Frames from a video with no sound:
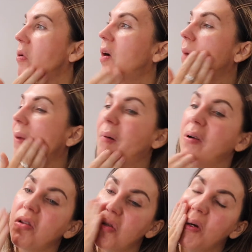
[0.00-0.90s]
primer,
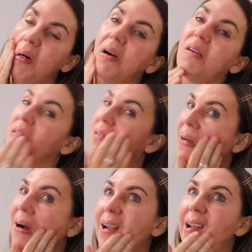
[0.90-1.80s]
which
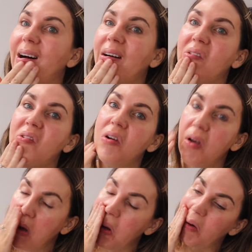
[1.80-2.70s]
obviously I love
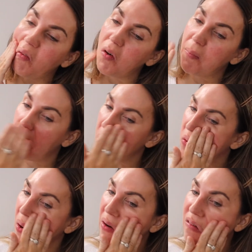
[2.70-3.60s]
for my
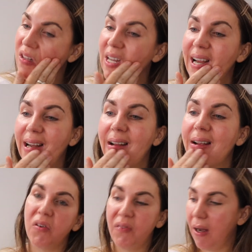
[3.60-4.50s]
dry skin.
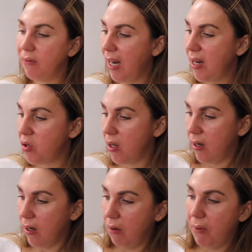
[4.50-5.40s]
For
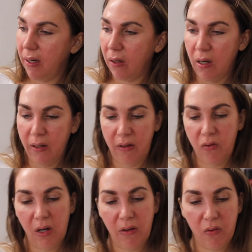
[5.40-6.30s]
foundation, I went
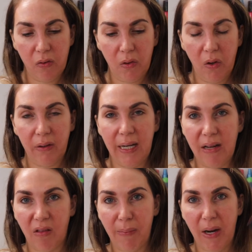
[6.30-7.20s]
ahead and got the
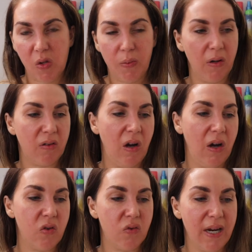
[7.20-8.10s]
Smashbox
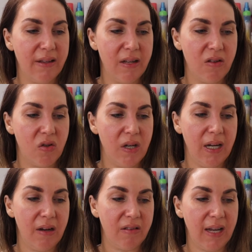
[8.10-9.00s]
Hydrating
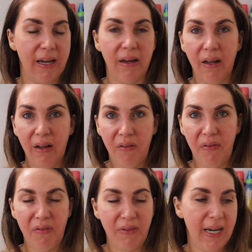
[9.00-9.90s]
Studio Skin
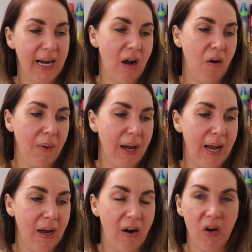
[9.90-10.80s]
15-hour
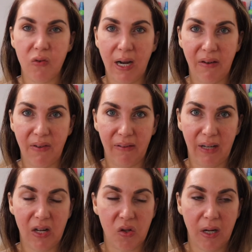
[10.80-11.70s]
wear hydrating
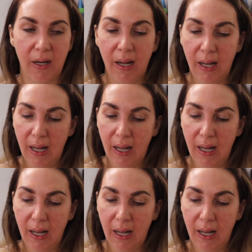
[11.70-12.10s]
foundation.